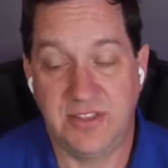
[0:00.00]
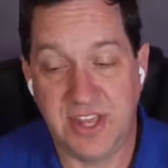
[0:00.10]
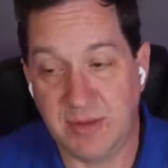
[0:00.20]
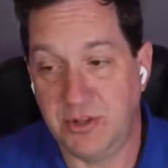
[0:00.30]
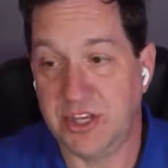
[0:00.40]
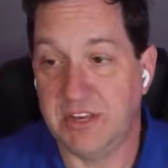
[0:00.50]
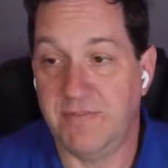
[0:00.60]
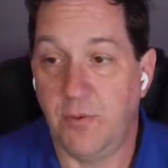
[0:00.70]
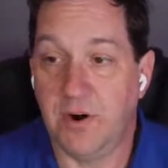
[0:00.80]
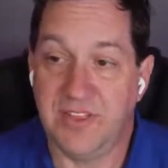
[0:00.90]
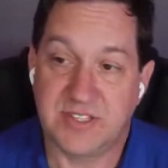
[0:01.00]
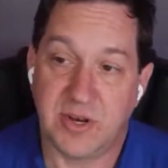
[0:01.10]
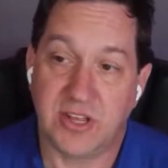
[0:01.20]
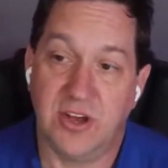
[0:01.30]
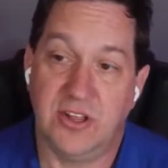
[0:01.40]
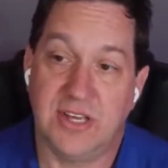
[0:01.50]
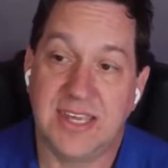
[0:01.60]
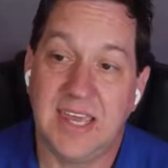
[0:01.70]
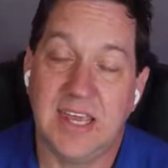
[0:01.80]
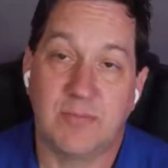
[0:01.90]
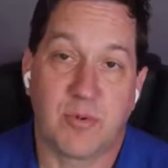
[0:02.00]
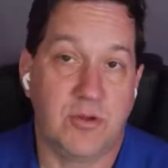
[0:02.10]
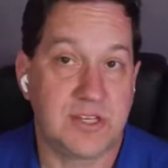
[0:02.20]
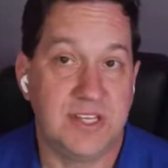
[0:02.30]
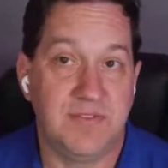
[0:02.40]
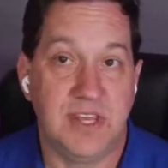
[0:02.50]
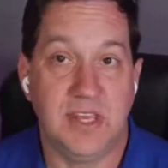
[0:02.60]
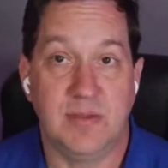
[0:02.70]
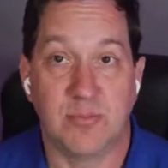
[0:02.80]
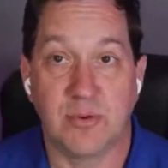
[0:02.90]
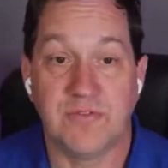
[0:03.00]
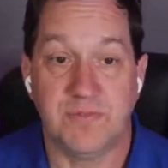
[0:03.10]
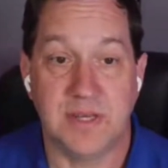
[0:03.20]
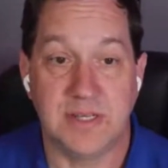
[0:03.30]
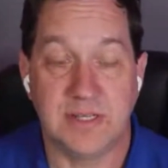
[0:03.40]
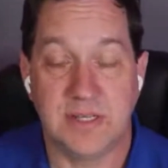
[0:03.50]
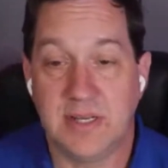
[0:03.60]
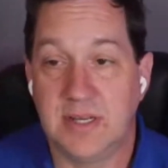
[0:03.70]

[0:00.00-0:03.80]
that I'm looking for. And that's what I call a keen productivity improvement.